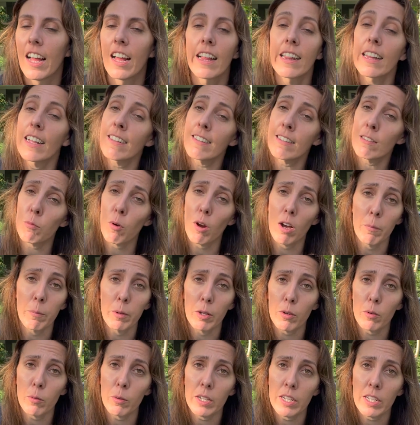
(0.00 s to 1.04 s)
That's swamp
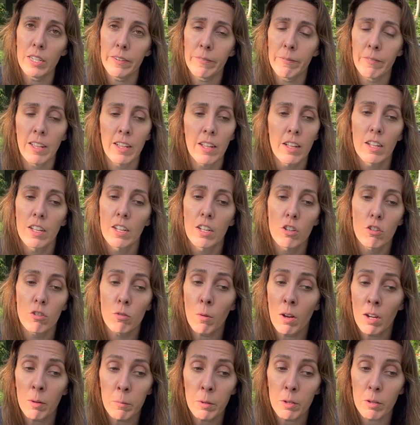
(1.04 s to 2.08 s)
milkweed.
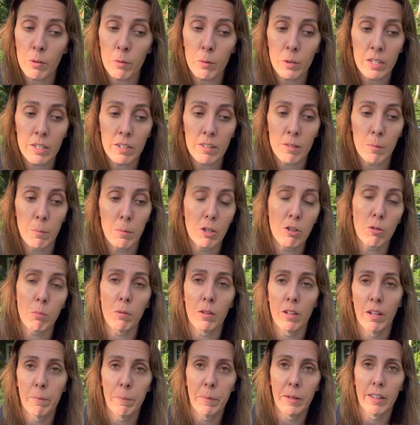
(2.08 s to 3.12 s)
Swamp milkweed is a much
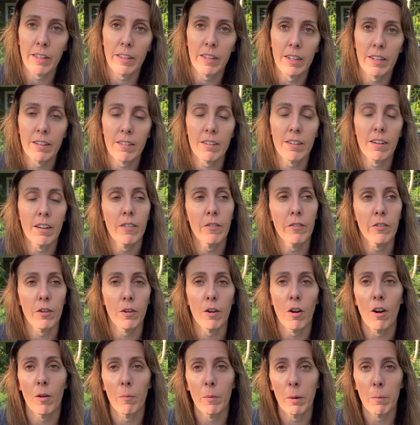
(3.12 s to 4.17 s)
beloved plant for
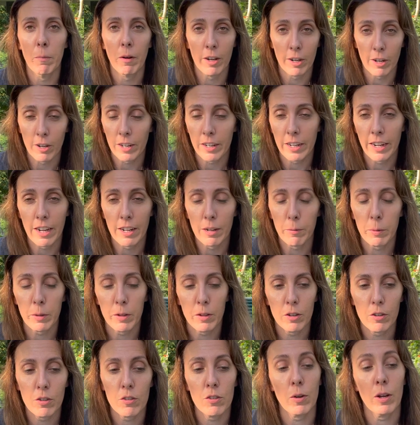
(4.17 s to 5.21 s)
all my monarch
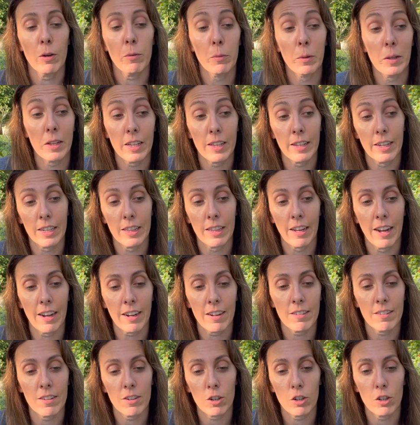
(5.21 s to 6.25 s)
caterpillars, so I really like that
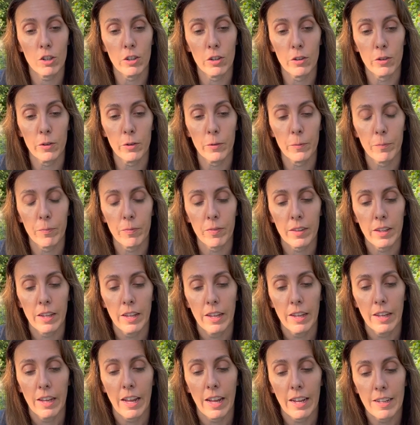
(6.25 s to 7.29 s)
because they're cute.
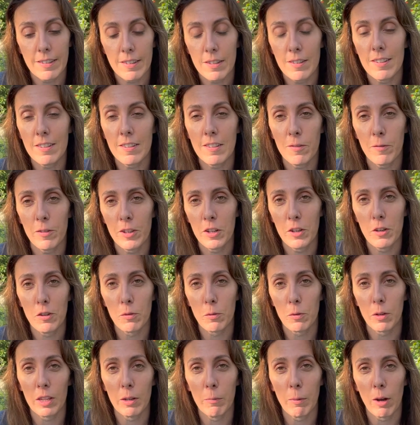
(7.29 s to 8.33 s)
And since this video is
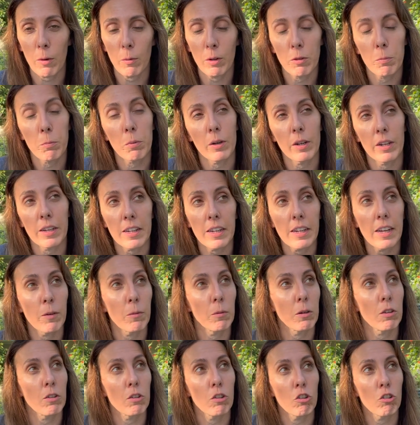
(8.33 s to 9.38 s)
really about what's pretty and
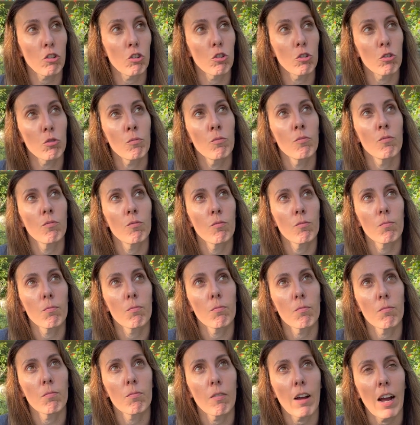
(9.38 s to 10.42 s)
what's cute,
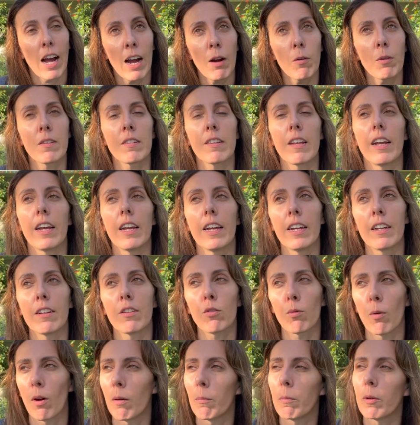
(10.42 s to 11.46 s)
I would say
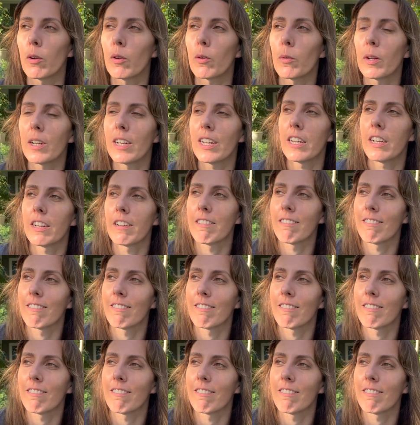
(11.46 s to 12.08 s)
swamp milkweed.